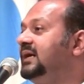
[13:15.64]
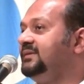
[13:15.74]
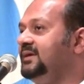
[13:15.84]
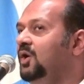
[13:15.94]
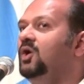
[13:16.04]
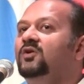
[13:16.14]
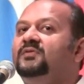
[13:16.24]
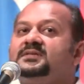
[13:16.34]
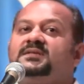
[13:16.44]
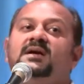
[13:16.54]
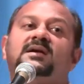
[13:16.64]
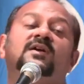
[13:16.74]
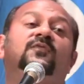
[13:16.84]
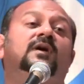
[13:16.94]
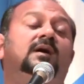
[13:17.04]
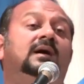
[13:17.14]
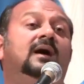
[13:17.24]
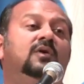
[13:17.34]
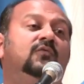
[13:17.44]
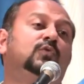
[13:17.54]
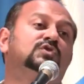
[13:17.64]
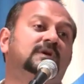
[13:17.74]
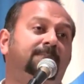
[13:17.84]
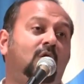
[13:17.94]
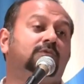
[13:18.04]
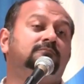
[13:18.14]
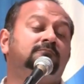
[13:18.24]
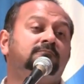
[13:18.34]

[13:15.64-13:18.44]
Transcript: I think all of us here give her our full support.